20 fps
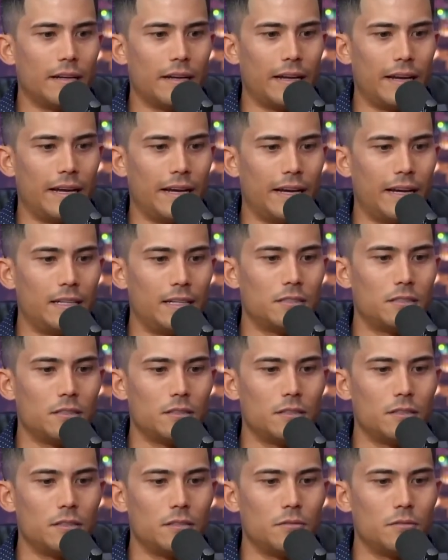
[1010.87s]
And
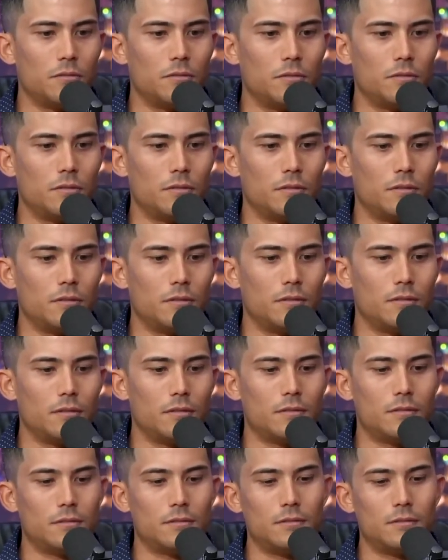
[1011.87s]
mm-hmm. And what happened,
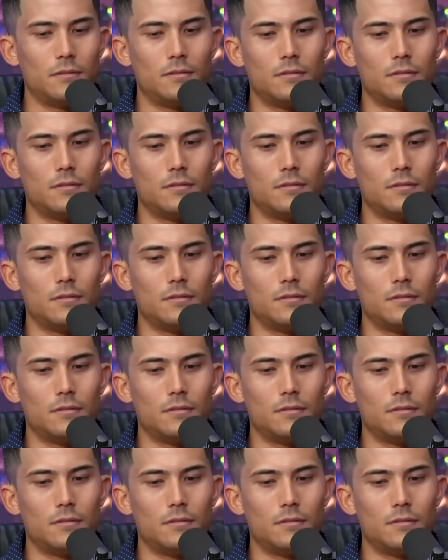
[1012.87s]
babe?